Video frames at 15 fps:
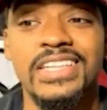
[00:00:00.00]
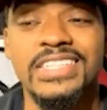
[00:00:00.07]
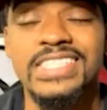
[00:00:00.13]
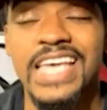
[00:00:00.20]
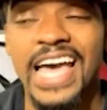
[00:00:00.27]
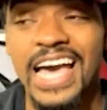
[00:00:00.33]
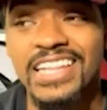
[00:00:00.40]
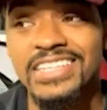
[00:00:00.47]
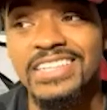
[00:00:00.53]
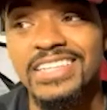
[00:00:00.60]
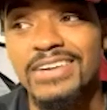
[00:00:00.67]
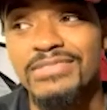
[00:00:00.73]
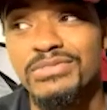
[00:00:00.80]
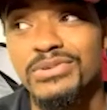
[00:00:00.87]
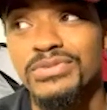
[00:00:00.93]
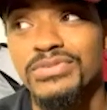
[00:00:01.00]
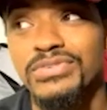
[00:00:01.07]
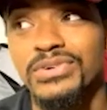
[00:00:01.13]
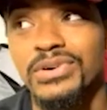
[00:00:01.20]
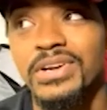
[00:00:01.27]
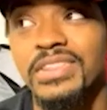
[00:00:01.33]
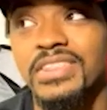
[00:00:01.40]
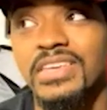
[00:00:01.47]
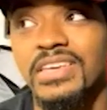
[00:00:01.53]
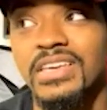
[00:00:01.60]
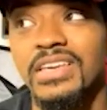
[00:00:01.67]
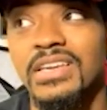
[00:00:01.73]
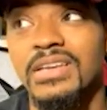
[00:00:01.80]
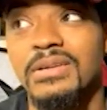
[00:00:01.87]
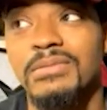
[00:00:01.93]
talent level for
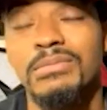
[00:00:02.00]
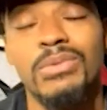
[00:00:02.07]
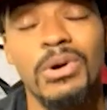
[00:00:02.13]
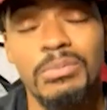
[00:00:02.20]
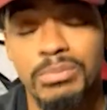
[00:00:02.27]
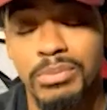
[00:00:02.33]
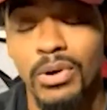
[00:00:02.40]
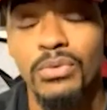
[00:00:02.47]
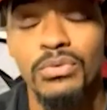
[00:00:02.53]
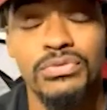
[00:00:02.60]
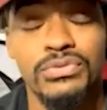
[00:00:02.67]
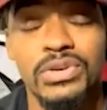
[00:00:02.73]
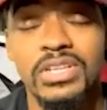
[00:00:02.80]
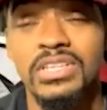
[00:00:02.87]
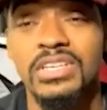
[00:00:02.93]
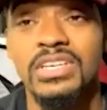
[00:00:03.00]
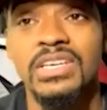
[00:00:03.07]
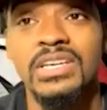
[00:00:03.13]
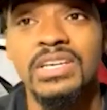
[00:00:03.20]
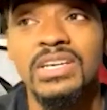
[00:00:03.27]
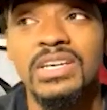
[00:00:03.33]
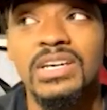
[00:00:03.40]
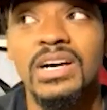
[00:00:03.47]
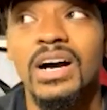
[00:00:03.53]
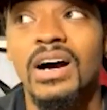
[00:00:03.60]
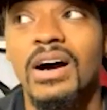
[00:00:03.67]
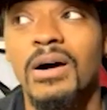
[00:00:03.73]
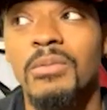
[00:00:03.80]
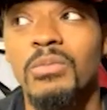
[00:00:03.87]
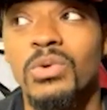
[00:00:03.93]
both really
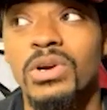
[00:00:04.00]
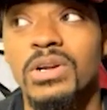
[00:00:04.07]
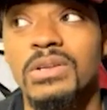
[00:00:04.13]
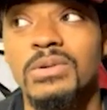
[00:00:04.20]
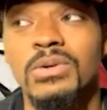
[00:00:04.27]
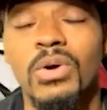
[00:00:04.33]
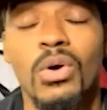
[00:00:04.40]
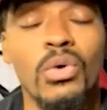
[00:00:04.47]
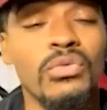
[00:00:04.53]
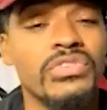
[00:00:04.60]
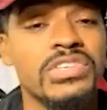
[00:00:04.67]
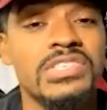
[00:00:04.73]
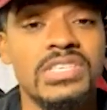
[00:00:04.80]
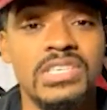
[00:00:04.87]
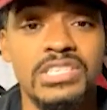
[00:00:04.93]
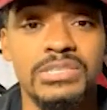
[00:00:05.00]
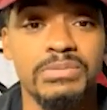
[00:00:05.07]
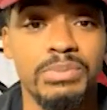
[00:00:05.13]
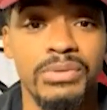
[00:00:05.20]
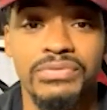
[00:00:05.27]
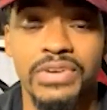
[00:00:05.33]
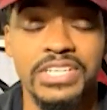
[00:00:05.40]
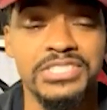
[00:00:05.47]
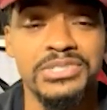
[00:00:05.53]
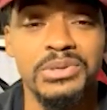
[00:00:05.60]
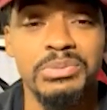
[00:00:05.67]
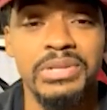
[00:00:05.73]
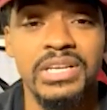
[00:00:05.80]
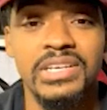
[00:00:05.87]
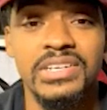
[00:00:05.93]
were overseas professional
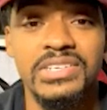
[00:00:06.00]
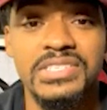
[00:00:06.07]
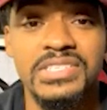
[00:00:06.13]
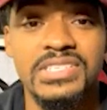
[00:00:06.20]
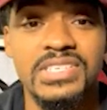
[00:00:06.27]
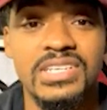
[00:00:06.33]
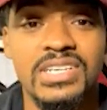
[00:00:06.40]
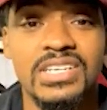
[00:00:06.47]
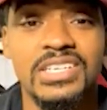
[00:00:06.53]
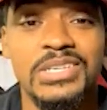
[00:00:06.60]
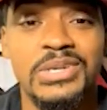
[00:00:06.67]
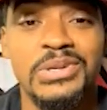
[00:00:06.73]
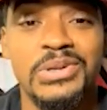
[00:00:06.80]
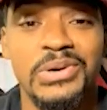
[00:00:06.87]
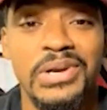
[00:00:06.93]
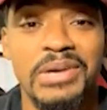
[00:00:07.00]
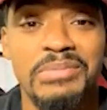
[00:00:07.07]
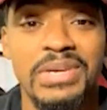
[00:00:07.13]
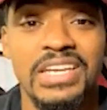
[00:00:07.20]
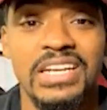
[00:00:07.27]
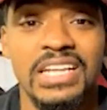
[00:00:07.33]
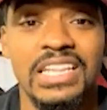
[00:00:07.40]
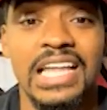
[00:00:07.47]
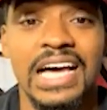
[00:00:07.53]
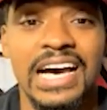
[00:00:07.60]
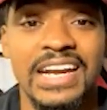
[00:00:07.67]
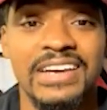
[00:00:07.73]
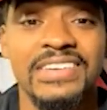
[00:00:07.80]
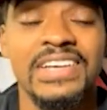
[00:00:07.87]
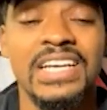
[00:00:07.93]
players. You know what I mean? A
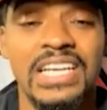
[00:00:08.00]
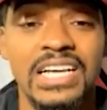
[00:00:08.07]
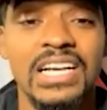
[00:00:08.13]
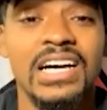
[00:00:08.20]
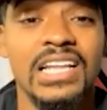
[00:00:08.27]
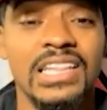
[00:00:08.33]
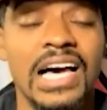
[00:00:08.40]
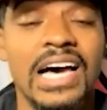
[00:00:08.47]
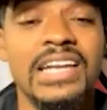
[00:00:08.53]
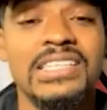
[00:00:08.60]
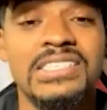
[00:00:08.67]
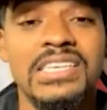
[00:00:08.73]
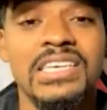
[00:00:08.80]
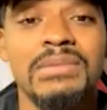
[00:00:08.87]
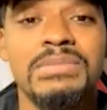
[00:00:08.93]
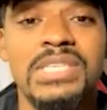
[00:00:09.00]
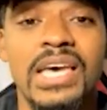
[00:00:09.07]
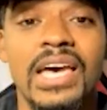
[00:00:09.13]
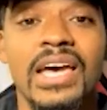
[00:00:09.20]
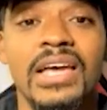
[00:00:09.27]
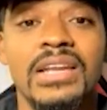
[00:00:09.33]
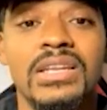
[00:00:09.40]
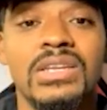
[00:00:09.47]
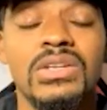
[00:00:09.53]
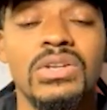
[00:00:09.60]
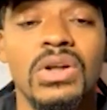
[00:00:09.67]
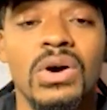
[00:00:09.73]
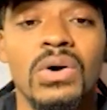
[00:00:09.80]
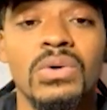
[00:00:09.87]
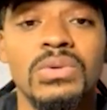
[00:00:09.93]
lot of teams had,
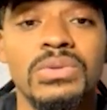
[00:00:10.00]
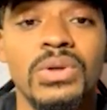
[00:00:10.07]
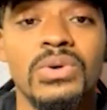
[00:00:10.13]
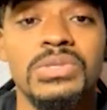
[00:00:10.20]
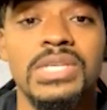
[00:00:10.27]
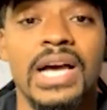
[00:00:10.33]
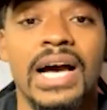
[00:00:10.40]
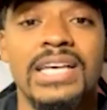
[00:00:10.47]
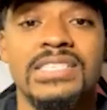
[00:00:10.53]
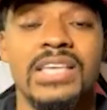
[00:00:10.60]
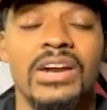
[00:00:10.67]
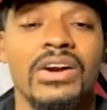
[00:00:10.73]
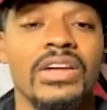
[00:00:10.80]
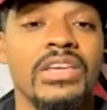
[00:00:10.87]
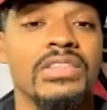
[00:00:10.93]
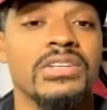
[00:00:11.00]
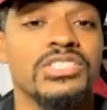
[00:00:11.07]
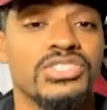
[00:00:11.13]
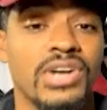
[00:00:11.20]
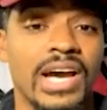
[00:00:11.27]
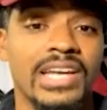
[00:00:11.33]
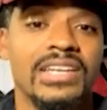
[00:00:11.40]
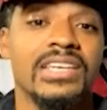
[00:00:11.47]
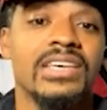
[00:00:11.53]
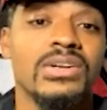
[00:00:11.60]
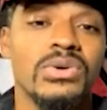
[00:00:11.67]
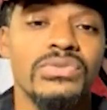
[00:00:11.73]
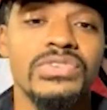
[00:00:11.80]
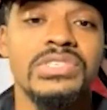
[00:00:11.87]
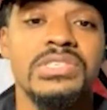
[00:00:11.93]
you know, those guys that are either trying to get
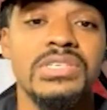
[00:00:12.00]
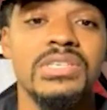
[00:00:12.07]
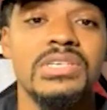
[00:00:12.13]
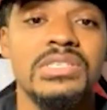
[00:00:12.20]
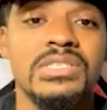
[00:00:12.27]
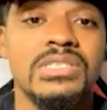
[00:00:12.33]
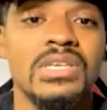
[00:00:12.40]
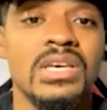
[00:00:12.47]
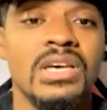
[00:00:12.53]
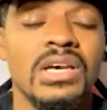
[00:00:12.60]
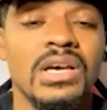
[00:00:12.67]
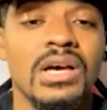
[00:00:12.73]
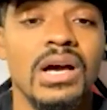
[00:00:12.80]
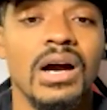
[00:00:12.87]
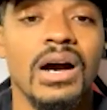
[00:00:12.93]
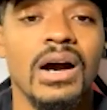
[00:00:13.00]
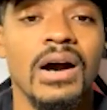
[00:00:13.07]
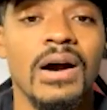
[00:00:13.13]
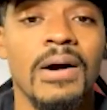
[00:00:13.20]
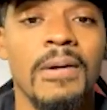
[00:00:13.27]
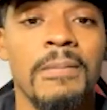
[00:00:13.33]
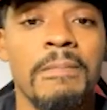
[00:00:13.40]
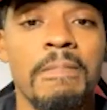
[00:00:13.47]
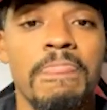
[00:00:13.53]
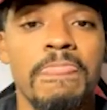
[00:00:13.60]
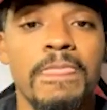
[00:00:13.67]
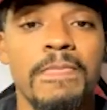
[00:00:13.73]
overseas, former